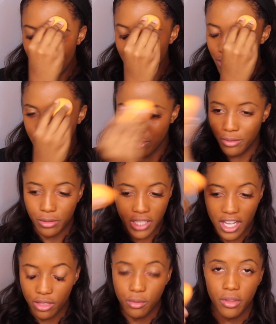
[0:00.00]
I used to
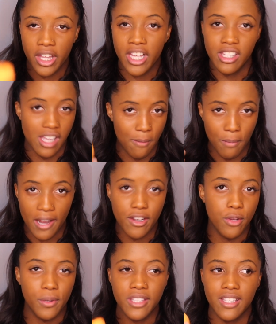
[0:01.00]
rotate through these and buy
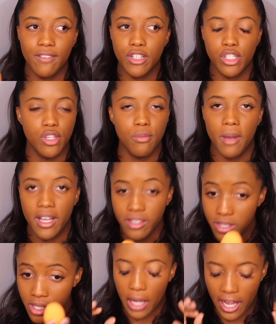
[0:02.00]
new ones every two months.